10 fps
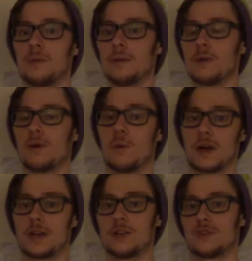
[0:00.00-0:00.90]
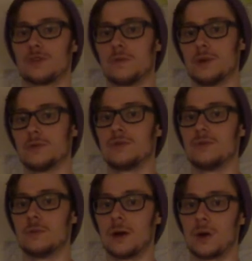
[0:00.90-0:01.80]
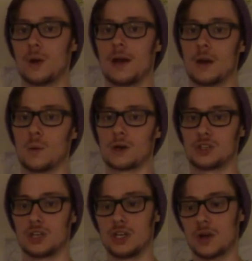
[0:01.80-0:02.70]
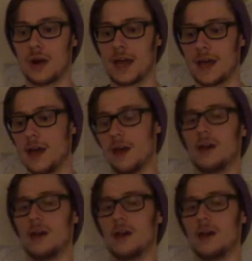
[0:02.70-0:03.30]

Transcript: people that want to contribute to the Bitcoin network security.